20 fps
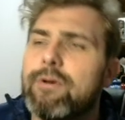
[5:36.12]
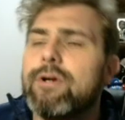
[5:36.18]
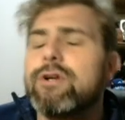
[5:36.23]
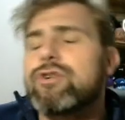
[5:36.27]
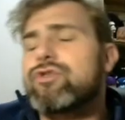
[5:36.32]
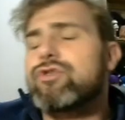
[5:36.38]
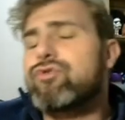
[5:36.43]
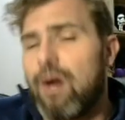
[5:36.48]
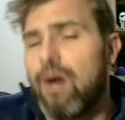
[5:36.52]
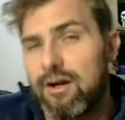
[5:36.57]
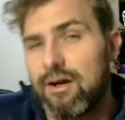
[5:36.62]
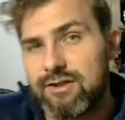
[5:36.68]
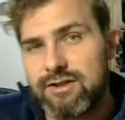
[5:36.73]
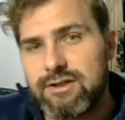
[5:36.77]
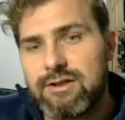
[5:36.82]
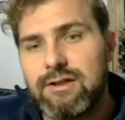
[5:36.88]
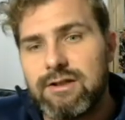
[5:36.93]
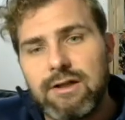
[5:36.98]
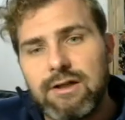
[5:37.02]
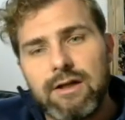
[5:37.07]

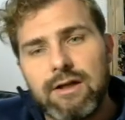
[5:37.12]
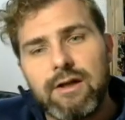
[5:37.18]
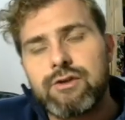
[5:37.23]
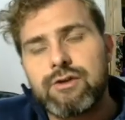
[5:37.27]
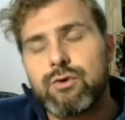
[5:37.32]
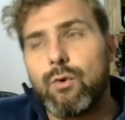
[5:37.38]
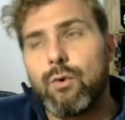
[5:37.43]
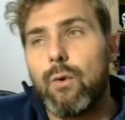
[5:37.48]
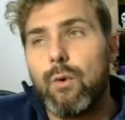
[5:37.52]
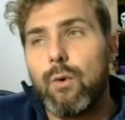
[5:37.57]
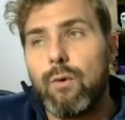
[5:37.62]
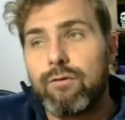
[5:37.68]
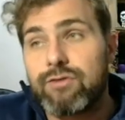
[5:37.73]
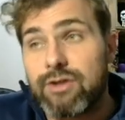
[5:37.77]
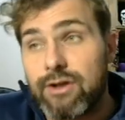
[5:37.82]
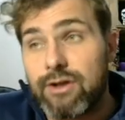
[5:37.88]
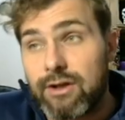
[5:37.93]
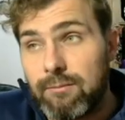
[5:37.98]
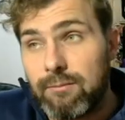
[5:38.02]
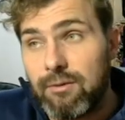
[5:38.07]
trust to
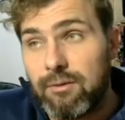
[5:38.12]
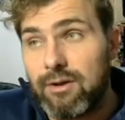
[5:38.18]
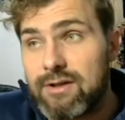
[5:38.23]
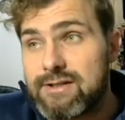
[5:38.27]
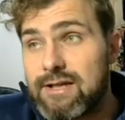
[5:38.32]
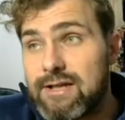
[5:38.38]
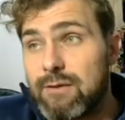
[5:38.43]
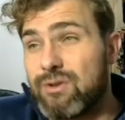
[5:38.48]
the community,